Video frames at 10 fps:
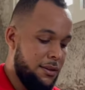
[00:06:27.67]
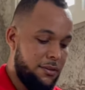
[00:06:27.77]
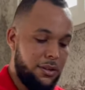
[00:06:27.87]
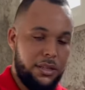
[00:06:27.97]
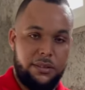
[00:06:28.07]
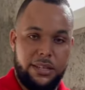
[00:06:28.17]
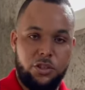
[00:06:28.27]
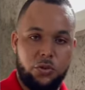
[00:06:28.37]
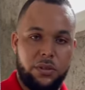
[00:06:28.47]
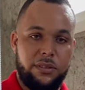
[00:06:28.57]
so it
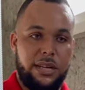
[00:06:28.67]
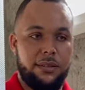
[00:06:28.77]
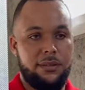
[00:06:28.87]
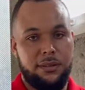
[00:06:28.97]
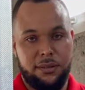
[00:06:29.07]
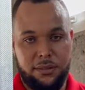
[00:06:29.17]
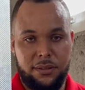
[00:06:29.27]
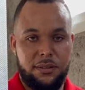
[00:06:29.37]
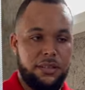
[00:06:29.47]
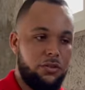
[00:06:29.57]
ensures that
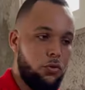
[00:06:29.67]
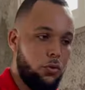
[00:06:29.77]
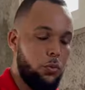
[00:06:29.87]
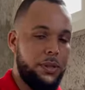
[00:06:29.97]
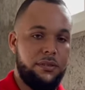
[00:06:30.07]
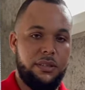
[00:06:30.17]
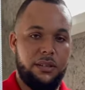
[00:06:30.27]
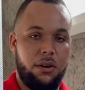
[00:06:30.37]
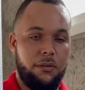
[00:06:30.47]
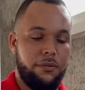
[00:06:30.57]
there's no twisting
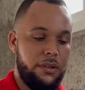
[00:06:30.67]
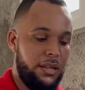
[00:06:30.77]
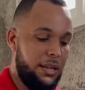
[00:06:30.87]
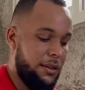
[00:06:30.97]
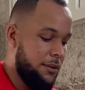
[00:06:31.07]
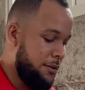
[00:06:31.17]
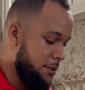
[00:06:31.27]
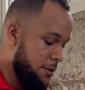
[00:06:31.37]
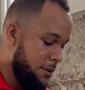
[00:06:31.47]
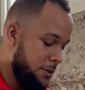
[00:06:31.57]
of the,
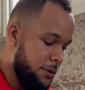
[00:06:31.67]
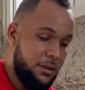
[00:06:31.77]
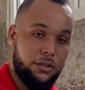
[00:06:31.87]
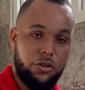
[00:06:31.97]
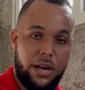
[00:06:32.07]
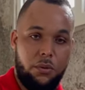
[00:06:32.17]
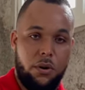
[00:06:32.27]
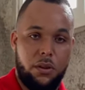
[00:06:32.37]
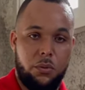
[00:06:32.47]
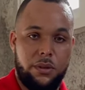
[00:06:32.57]
the
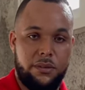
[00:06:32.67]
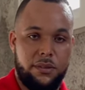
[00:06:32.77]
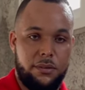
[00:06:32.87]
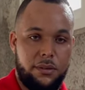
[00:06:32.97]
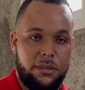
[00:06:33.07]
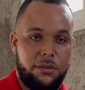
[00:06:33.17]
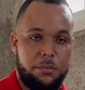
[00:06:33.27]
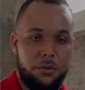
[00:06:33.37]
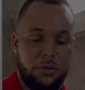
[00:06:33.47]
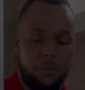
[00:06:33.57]
drywall once it's, it's put up.